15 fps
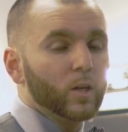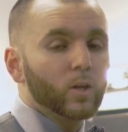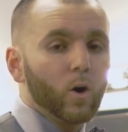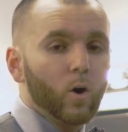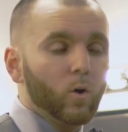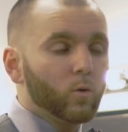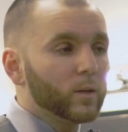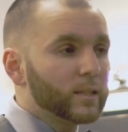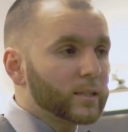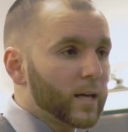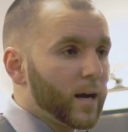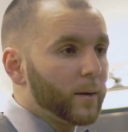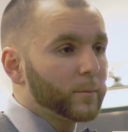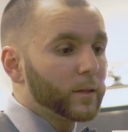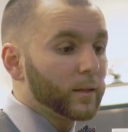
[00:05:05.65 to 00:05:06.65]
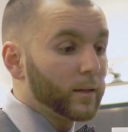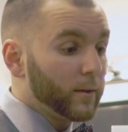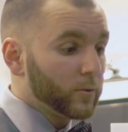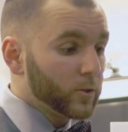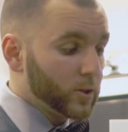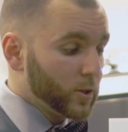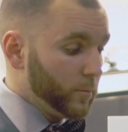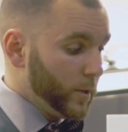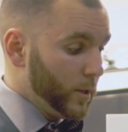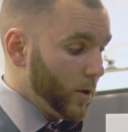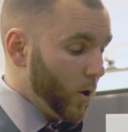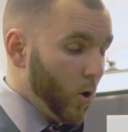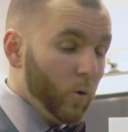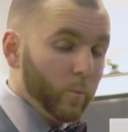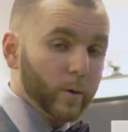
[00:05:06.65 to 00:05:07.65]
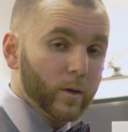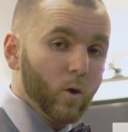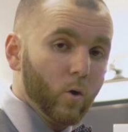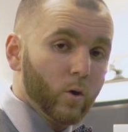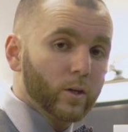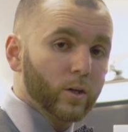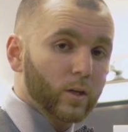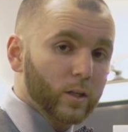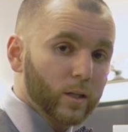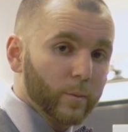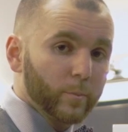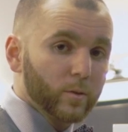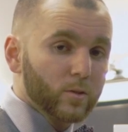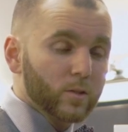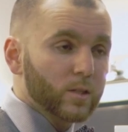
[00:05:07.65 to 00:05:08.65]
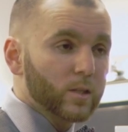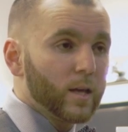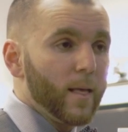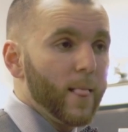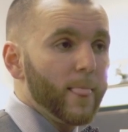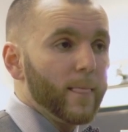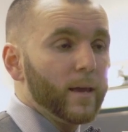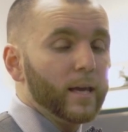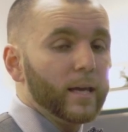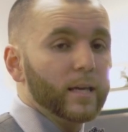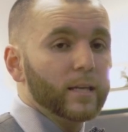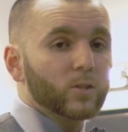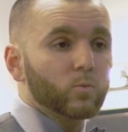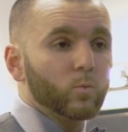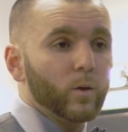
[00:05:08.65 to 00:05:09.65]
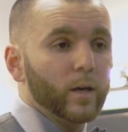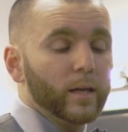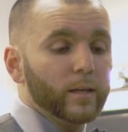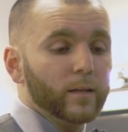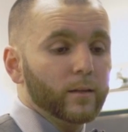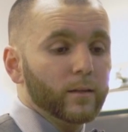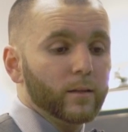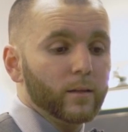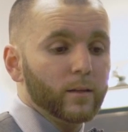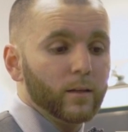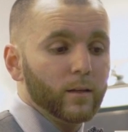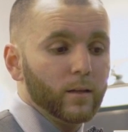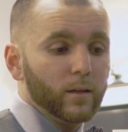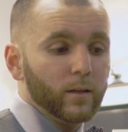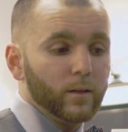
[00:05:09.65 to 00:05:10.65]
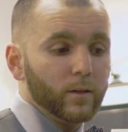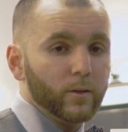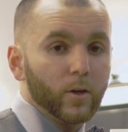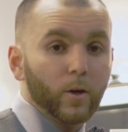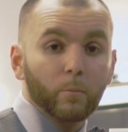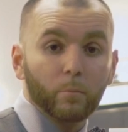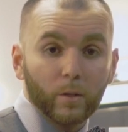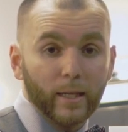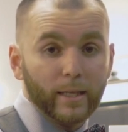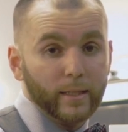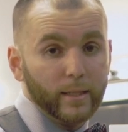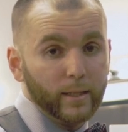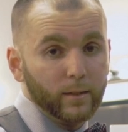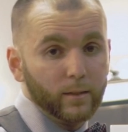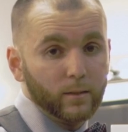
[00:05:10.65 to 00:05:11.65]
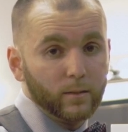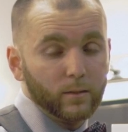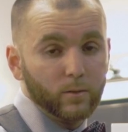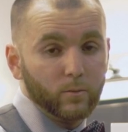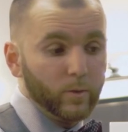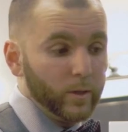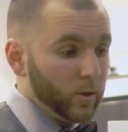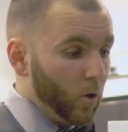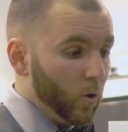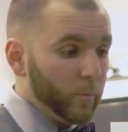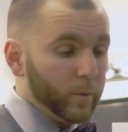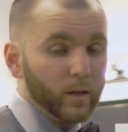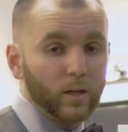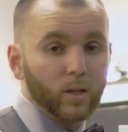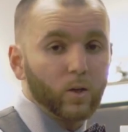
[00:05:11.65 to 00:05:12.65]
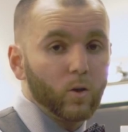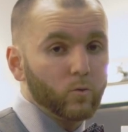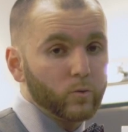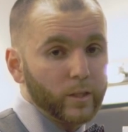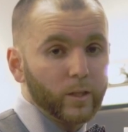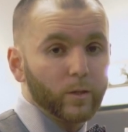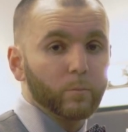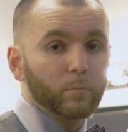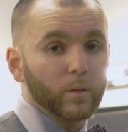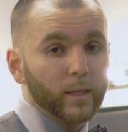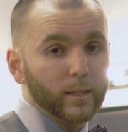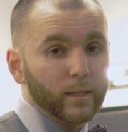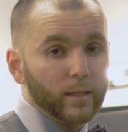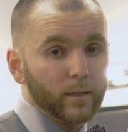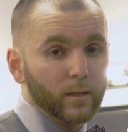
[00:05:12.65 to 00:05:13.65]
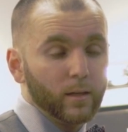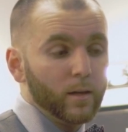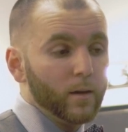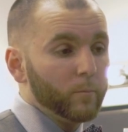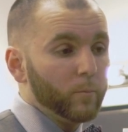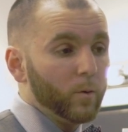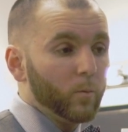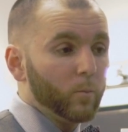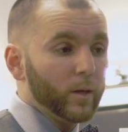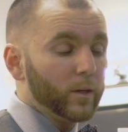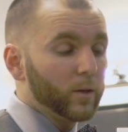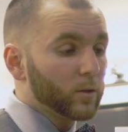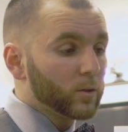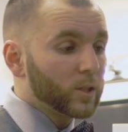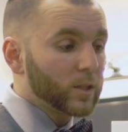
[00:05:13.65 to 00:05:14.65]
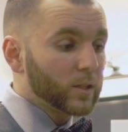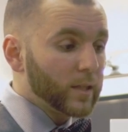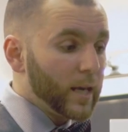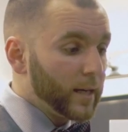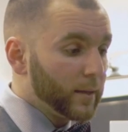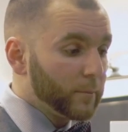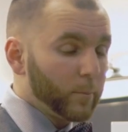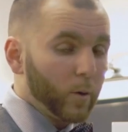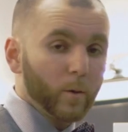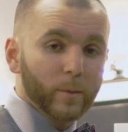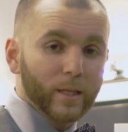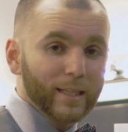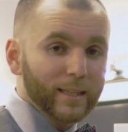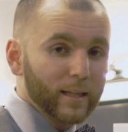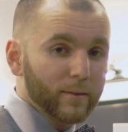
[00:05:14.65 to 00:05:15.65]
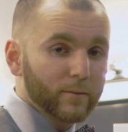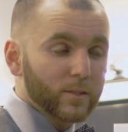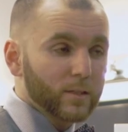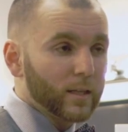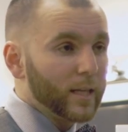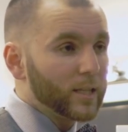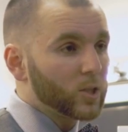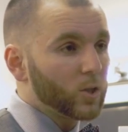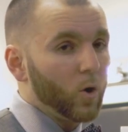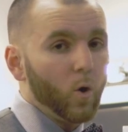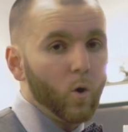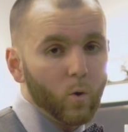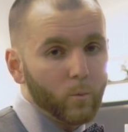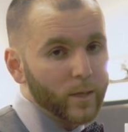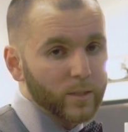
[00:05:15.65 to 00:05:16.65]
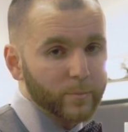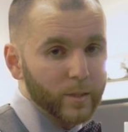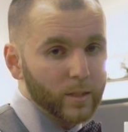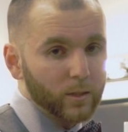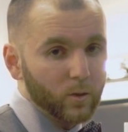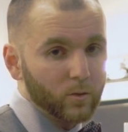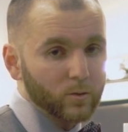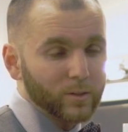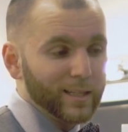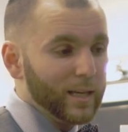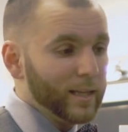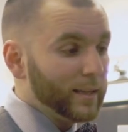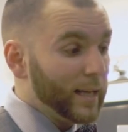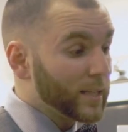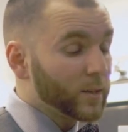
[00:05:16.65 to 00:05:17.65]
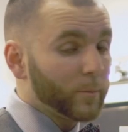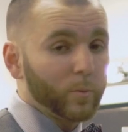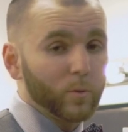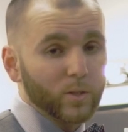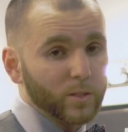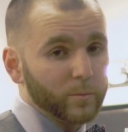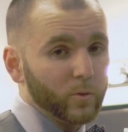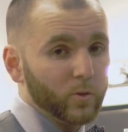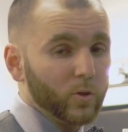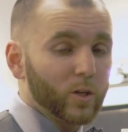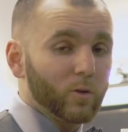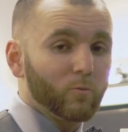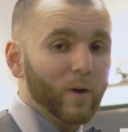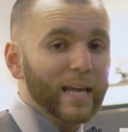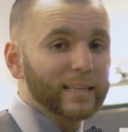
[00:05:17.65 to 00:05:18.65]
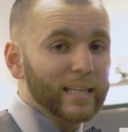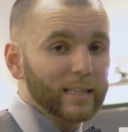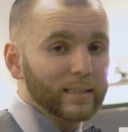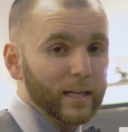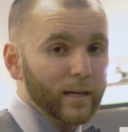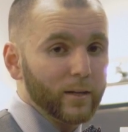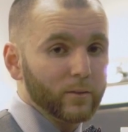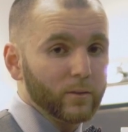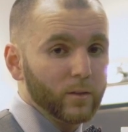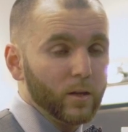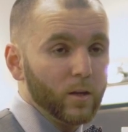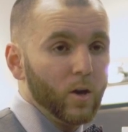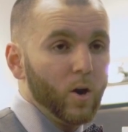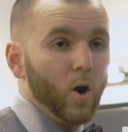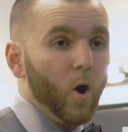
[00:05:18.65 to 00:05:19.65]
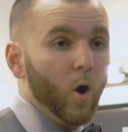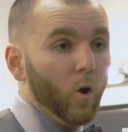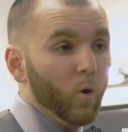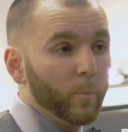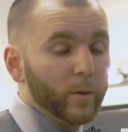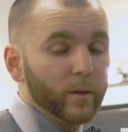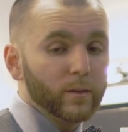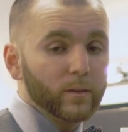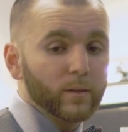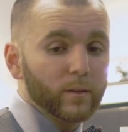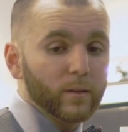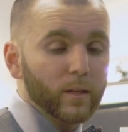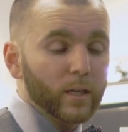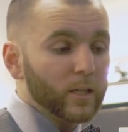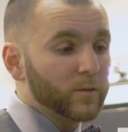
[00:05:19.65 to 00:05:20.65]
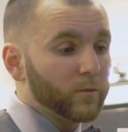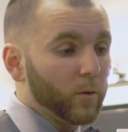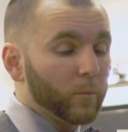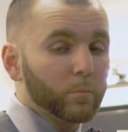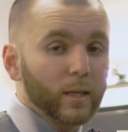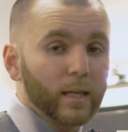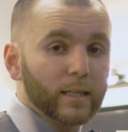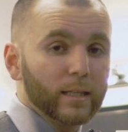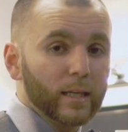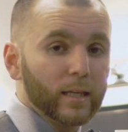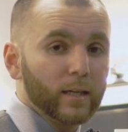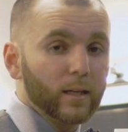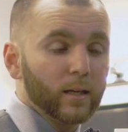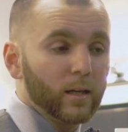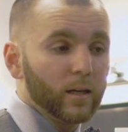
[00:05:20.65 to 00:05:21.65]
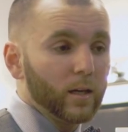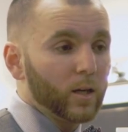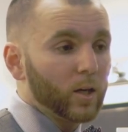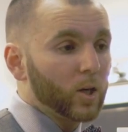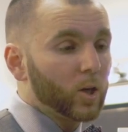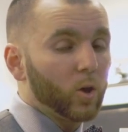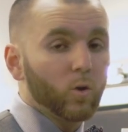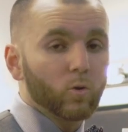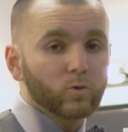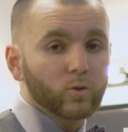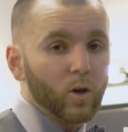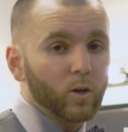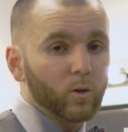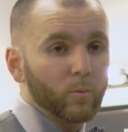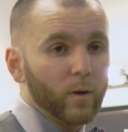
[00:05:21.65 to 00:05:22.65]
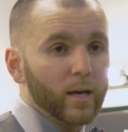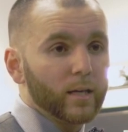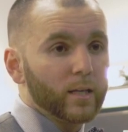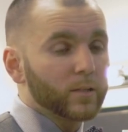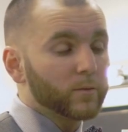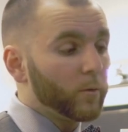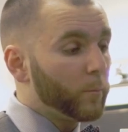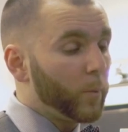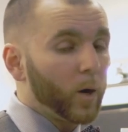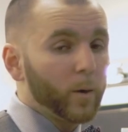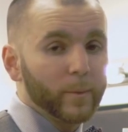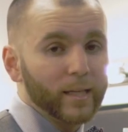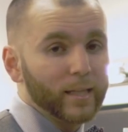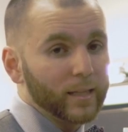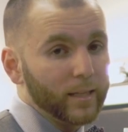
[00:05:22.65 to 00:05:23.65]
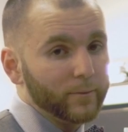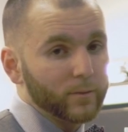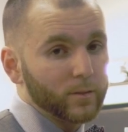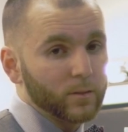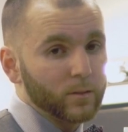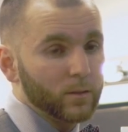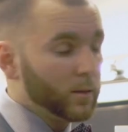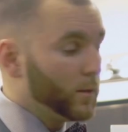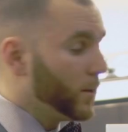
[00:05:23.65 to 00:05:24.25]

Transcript: The only time the lever should be open on your clippers is when you're blending. When you're opening and closing, you're blending. But when you're setting permanent lengths, they should always be closed. That's a principle. You can write that down. Open is for blending. Closed all the way is for permanent lengths.